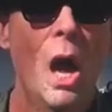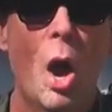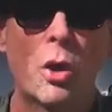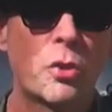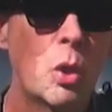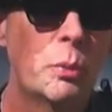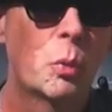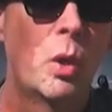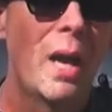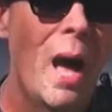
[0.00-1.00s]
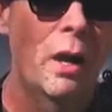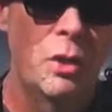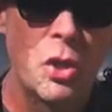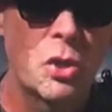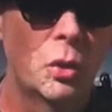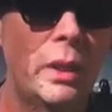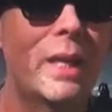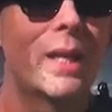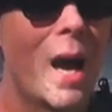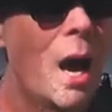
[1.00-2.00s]
our troops were not
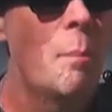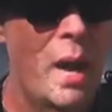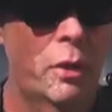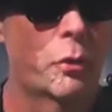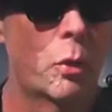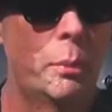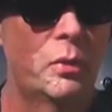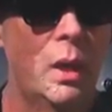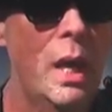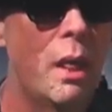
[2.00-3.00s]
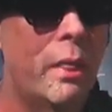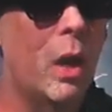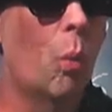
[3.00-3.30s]
initially combat troops. They